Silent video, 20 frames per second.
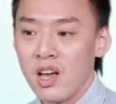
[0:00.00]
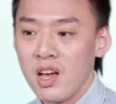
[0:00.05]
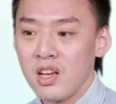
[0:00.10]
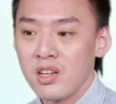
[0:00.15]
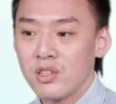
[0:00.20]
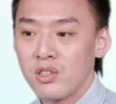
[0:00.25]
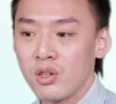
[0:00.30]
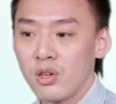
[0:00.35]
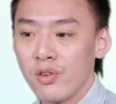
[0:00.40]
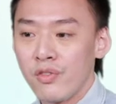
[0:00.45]

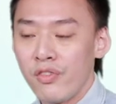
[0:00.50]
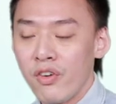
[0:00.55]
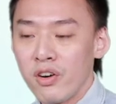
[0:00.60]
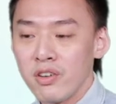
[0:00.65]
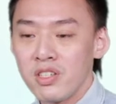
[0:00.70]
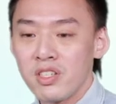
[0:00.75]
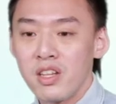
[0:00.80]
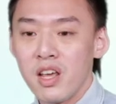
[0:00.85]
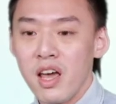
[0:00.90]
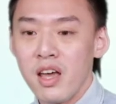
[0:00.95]
So the
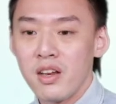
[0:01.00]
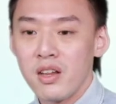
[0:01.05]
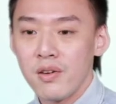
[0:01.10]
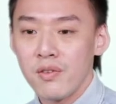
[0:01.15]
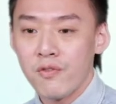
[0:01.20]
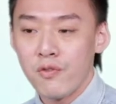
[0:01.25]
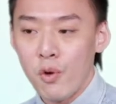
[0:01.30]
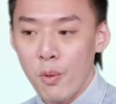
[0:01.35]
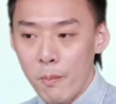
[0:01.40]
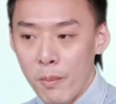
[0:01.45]
first and the
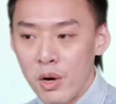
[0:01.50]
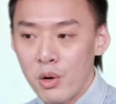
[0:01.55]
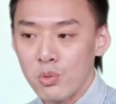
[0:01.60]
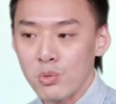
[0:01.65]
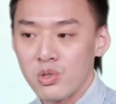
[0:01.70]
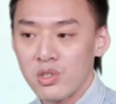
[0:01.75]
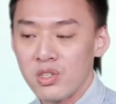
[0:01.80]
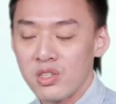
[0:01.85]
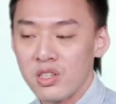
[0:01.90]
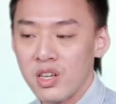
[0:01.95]

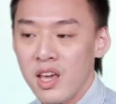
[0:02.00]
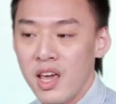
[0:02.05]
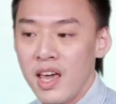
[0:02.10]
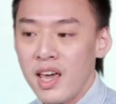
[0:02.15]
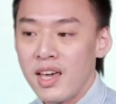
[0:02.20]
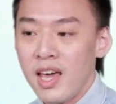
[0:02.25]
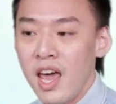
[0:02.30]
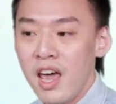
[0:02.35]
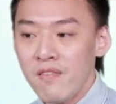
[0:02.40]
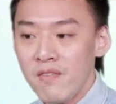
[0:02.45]
foremost,
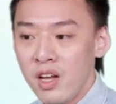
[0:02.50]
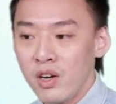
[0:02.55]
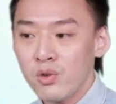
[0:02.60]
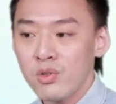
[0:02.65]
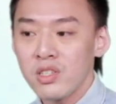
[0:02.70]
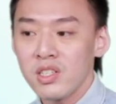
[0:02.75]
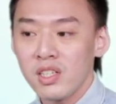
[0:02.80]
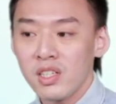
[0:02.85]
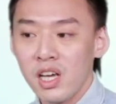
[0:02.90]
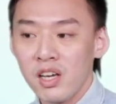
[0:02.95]
Avalue
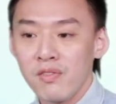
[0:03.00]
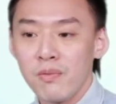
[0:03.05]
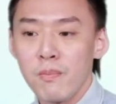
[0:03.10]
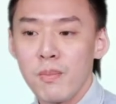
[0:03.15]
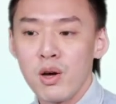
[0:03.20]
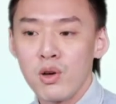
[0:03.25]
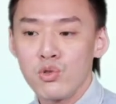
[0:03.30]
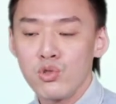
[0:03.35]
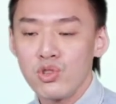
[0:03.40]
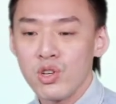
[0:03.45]
Slave
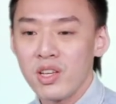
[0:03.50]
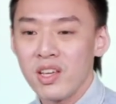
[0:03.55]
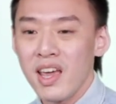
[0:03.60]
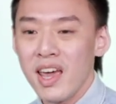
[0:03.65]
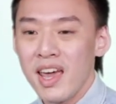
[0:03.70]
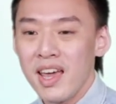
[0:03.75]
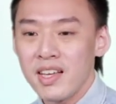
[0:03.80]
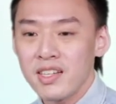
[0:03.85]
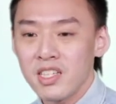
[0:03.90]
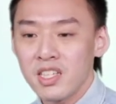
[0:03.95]
Motion
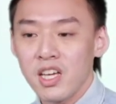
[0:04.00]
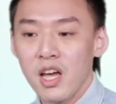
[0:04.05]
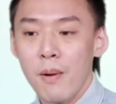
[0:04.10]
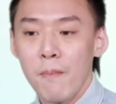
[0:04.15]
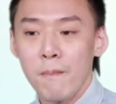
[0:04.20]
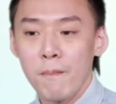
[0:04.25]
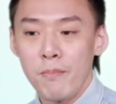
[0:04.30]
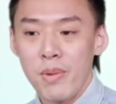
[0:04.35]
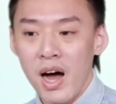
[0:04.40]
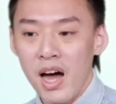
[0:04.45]
is
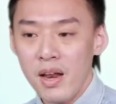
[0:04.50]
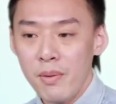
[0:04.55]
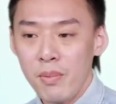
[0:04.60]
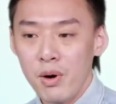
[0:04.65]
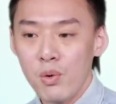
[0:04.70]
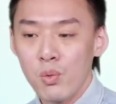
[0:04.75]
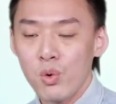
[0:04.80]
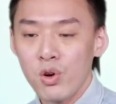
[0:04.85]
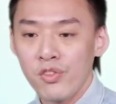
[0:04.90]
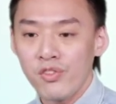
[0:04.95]

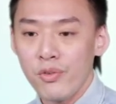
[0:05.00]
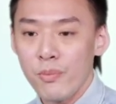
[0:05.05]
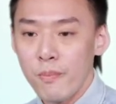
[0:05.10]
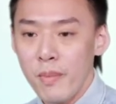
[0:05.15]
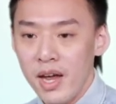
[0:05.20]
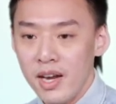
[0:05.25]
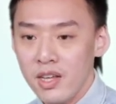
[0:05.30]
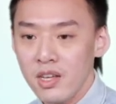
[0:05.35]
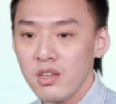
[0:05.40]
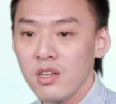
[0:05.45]
compatible with
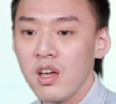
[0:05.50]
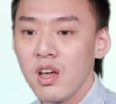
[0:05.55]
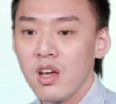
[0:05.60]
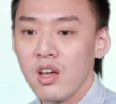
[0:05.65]
many